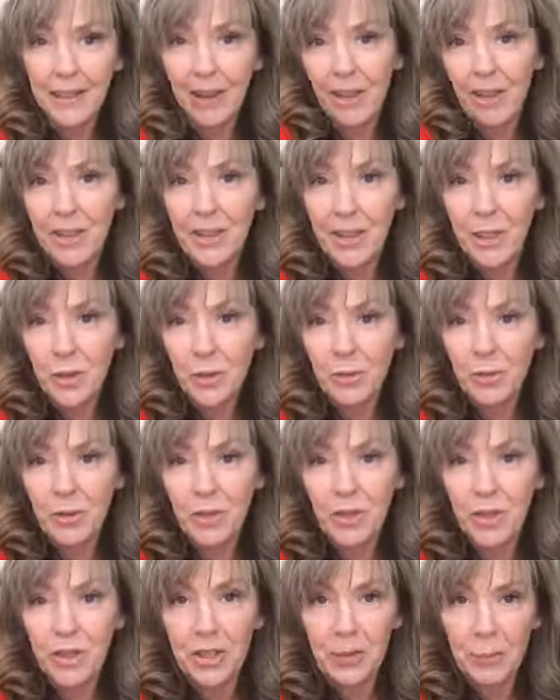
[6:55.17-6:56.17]
on the
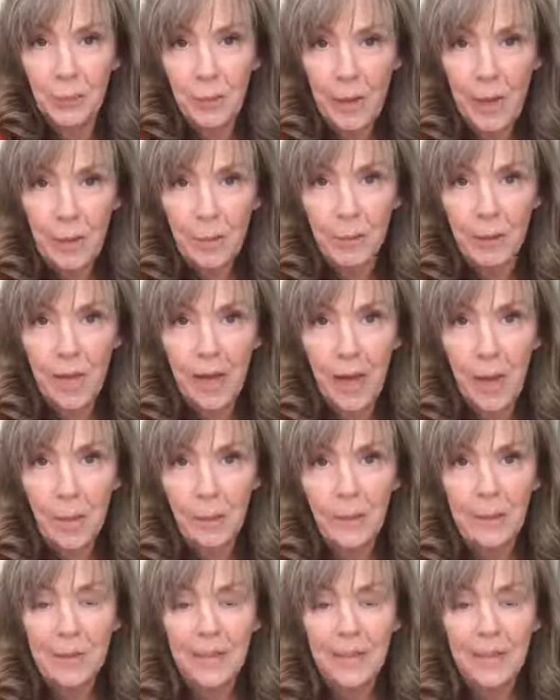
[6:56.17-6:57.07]
YouVersion Bible app.